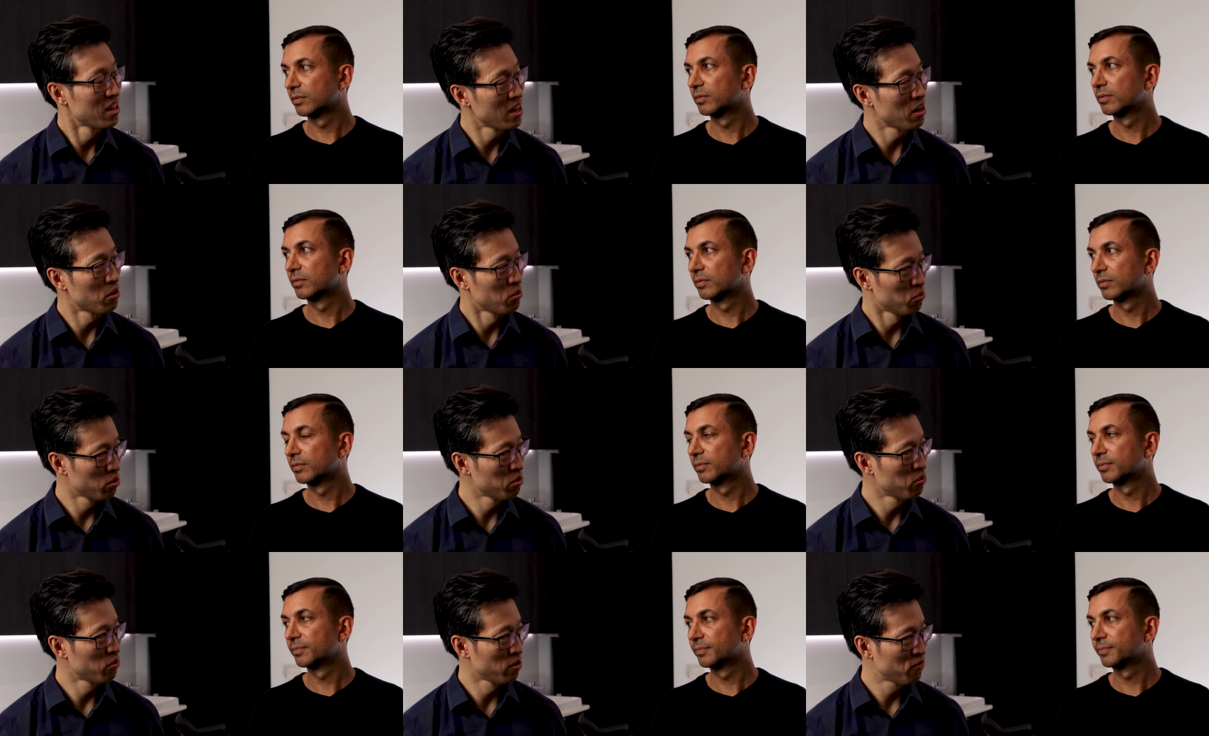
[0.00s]
Speaker 1: yeah,
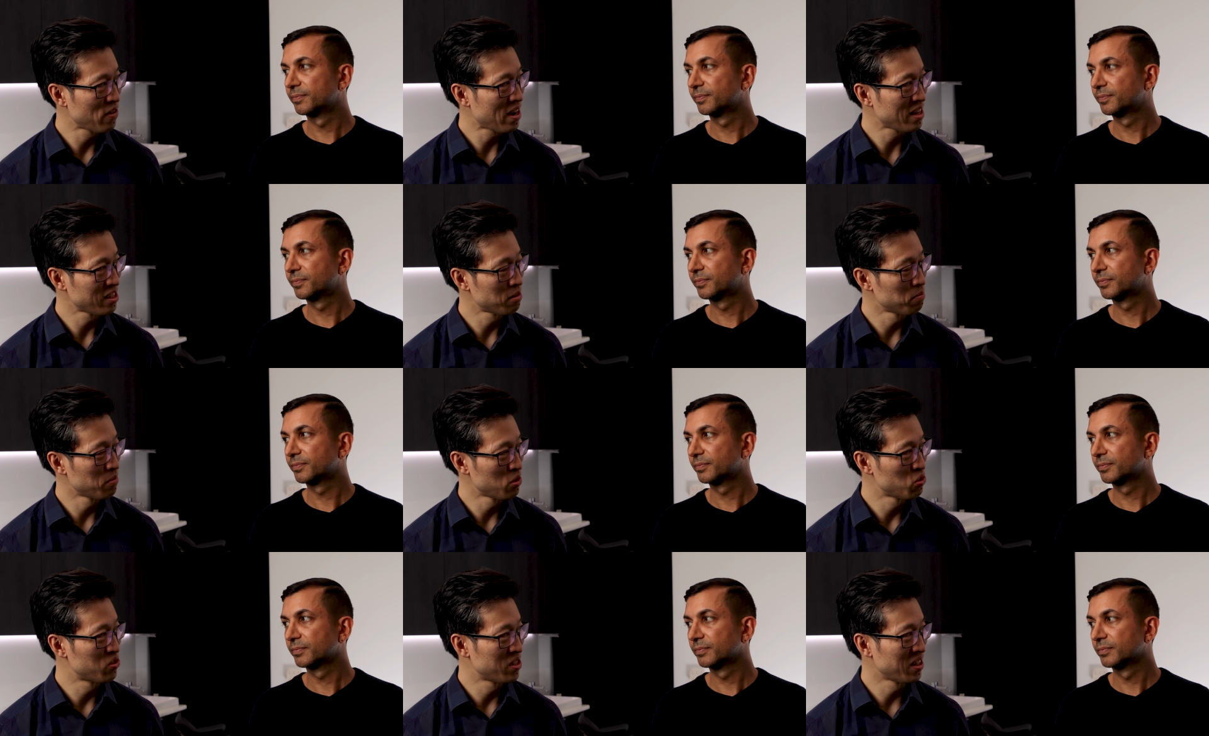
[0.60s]
we, we found
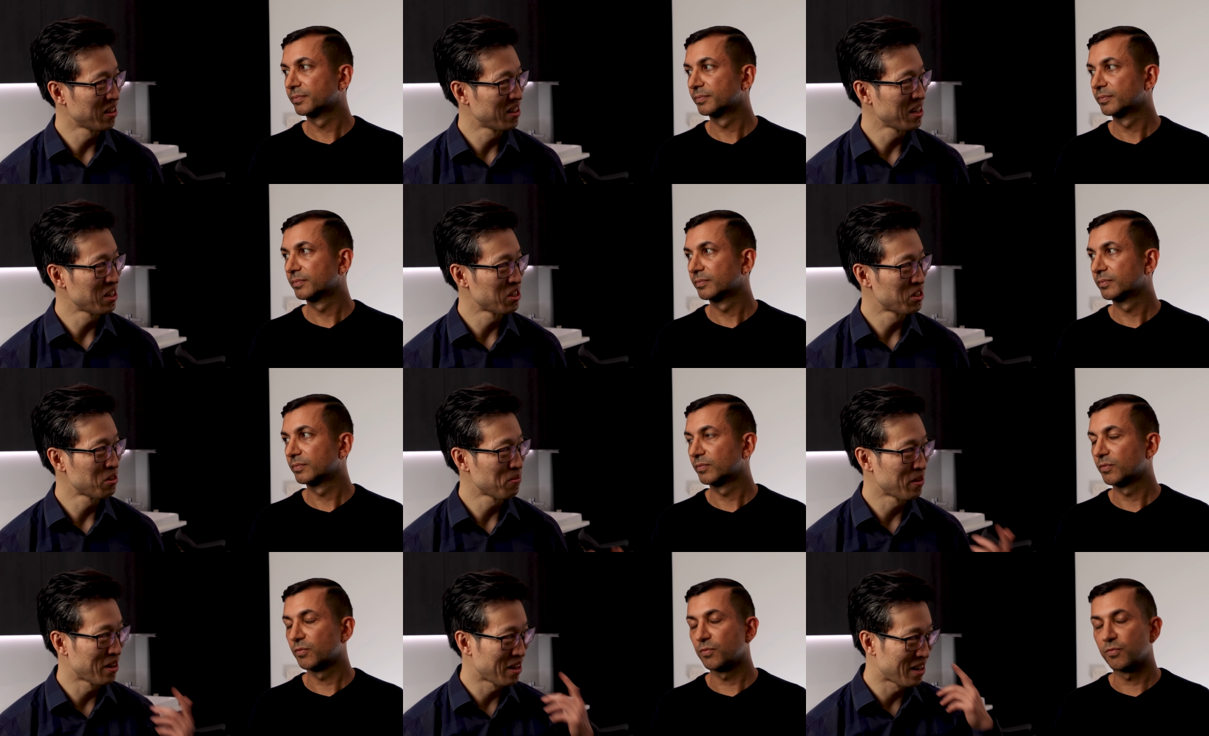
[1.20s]
some interesting
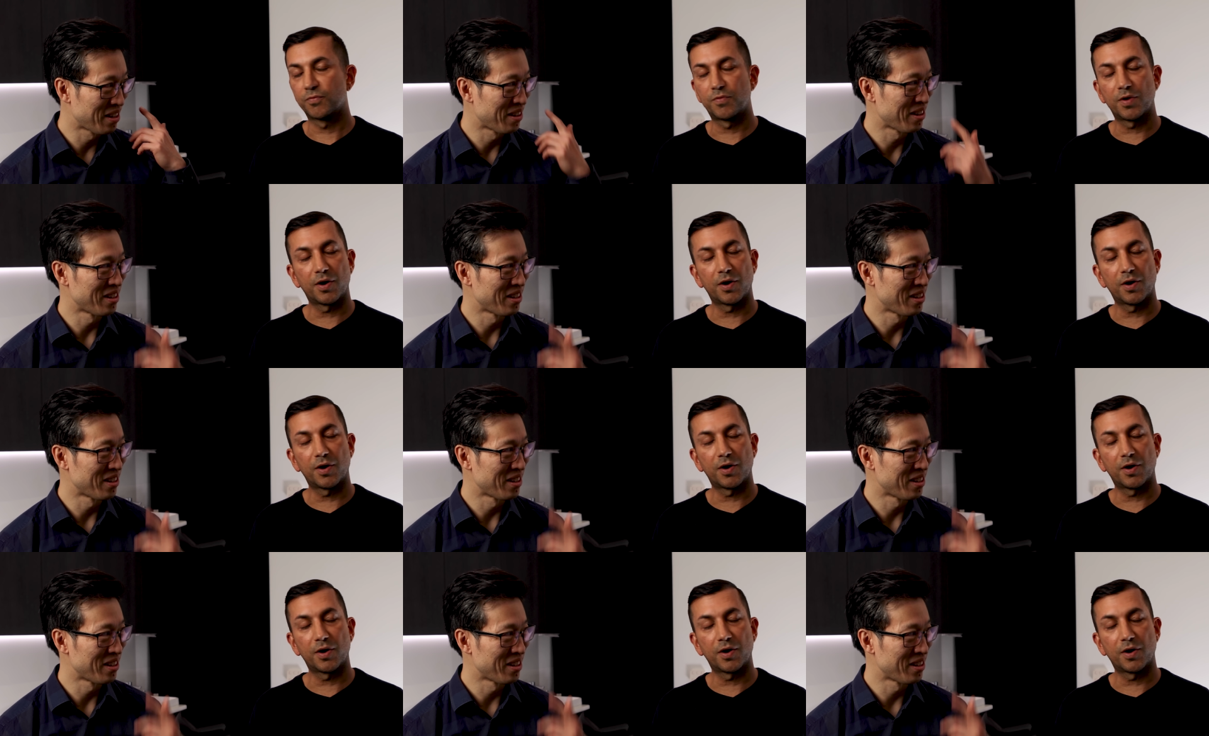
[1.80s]
things, didn't we?